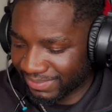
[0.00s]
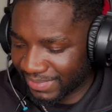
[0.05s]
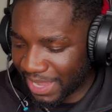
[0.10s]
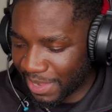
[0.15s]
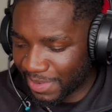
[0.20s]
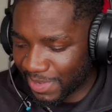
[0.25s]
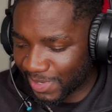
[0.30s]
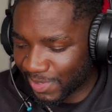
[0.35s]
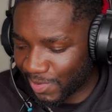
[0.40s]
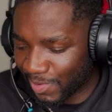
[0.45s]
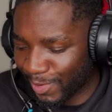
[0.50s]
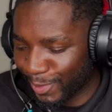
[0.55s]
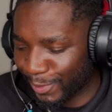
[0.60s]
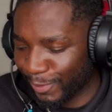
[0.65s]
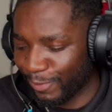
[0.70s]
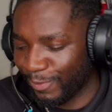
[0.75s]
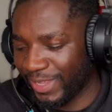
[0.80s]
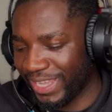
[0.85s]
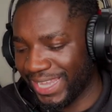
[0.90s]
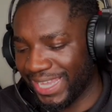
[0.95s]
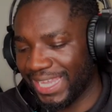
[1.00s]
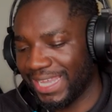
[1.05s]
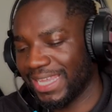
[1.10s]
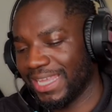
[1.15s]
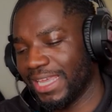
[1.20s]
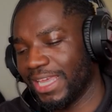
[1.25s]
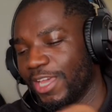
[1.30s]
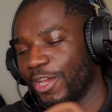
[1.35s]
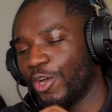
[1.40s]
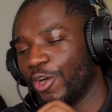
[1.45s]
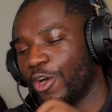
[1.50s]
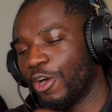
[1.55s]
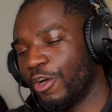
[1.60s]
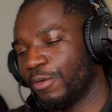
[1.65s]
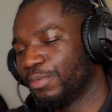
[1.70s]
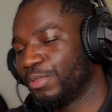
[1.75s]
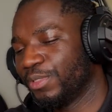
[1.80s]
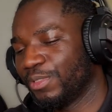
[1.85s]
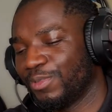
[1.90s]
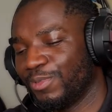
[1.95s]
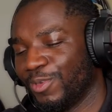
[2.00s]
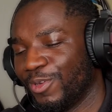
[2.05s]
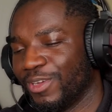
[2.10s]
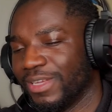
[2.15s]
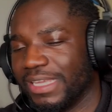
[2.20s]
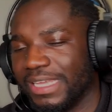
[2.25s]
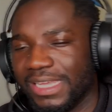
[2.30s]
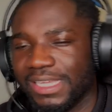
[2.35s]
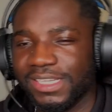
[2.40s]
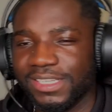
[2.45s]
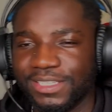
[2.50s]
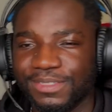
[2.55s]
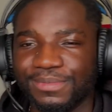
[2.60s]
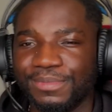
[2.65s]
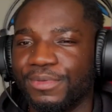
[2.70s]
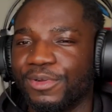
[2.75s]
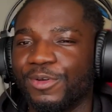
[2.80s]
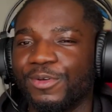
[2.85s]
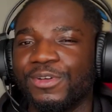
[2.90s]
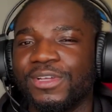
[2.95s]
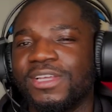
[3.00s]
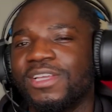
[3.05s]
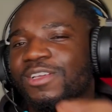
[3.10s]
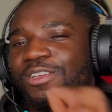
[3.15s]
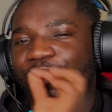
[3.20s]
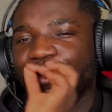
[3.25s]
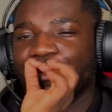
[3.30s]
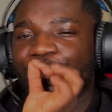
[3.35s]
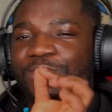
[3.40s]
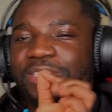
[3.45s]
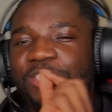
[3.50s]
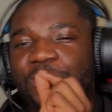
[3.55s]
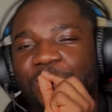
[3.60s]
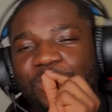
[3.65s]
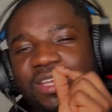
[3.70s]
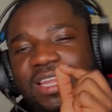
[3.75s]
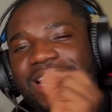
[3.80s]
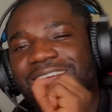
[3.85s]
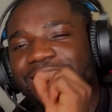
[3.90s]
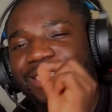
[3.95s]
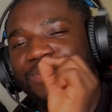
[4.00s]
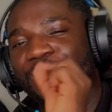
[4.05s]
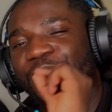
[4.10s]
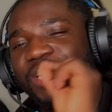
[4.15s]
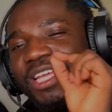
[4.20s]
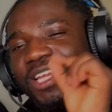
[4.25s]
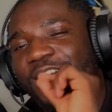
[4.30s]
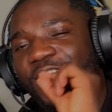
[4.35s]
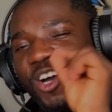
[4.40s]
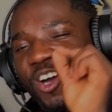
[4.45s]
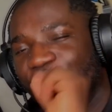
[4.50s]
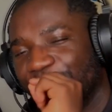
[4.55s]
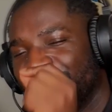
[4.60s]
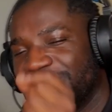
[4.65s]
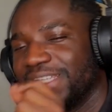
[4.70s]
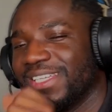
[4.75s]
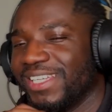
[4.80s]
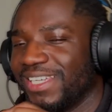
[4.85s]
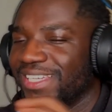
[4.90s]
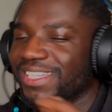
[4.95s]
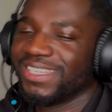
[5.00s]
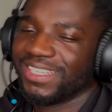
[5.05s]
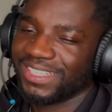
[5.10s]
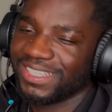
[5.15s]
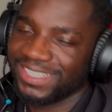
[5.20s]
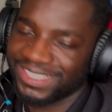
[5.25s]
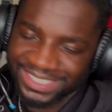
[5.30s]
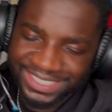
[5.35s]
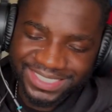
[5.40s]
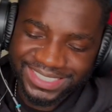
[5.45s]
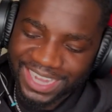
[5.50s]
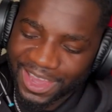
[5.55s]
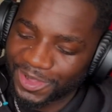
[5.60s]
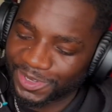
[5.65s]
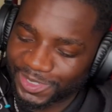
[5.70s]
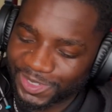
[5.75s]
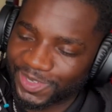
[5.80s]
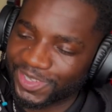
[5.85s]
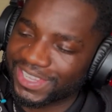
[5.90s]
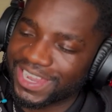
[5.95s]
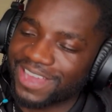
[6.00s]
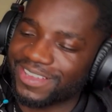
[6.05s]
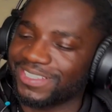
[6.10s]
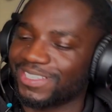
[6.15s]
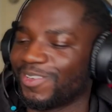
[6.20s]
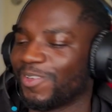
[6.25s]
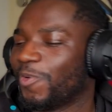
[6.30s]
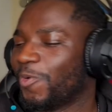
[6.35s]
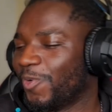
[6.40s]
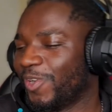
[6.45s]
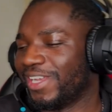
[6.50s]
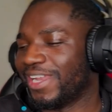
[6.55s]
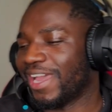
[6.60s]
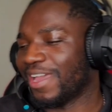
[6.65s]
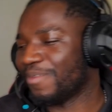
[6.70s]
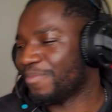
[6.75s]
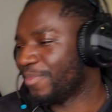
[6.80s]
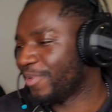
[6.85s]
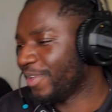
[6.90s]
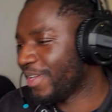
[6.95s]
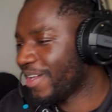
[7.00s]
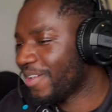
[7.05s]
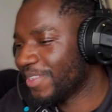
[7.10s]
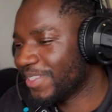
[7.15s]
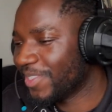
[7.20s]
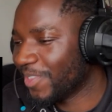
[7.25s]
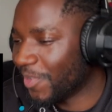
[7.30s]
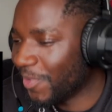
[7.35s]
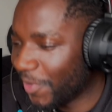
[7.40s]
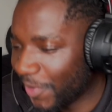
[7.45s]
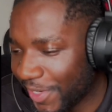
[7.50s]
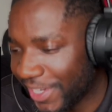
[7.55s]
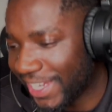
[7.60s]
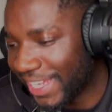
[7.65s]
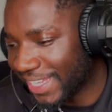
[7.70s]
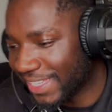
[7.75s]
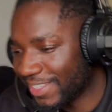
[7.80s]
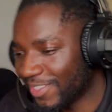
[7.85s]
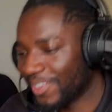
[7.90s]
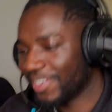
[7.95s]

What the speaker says: That was called we inhale ops, not helium, bro. You know, so they are smoking the ops. That was a cold line, bro. That was a cold line.